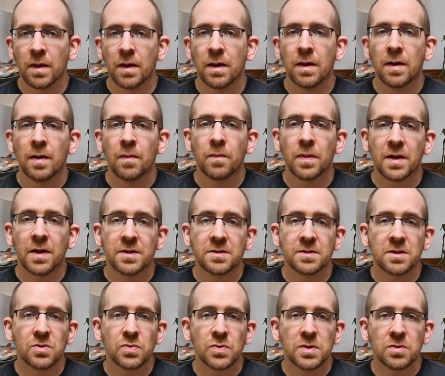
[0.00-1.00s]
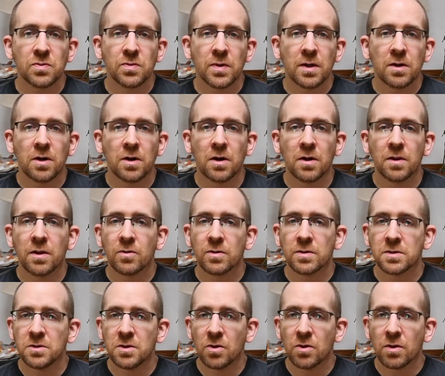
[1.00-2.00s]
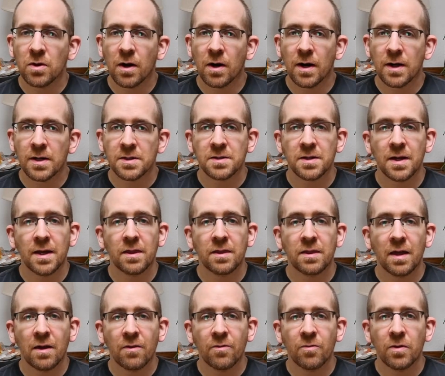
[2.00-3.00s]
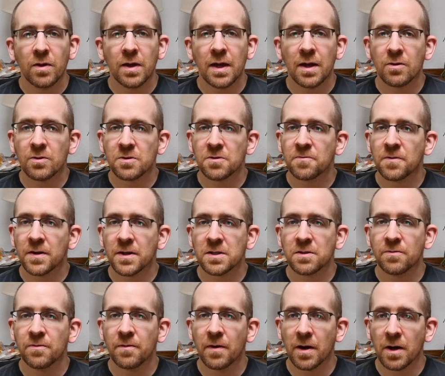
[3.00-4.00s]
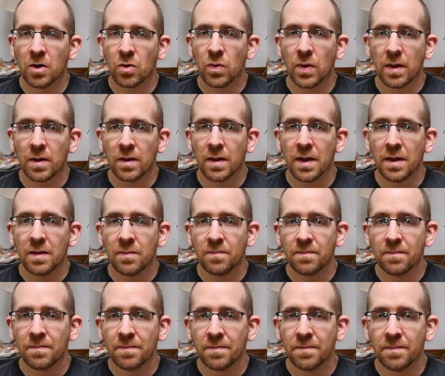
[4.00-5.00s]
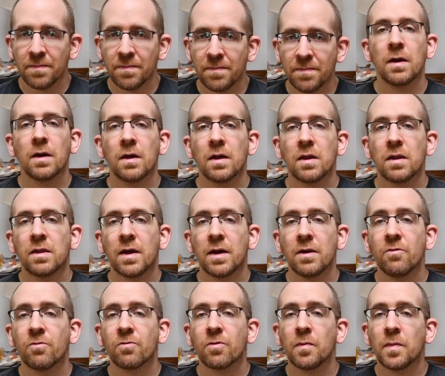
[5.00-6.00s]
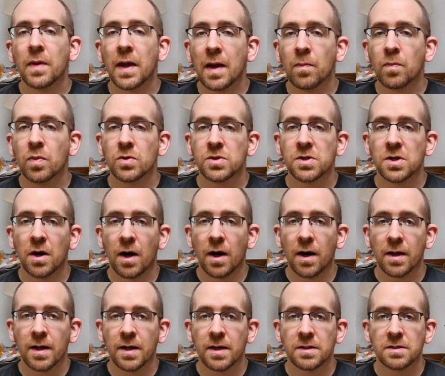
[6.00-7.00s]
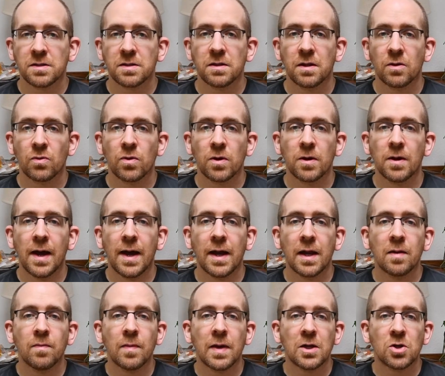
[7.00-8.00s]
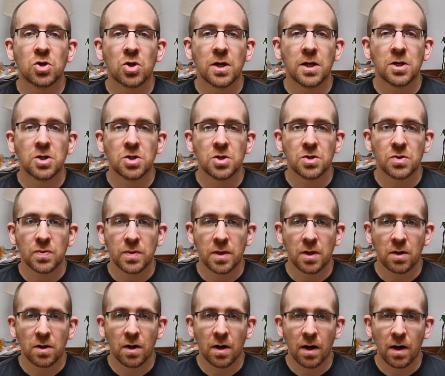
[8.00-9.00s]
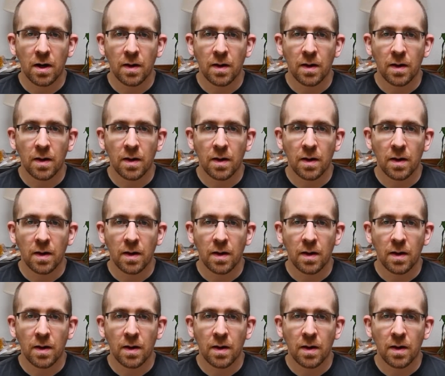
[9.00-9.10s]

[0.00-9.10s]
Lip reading: Because this was a recall, there was no cost, and thankfully it was fixed very quickly. Then from April to August, there weren't any major issues with the car.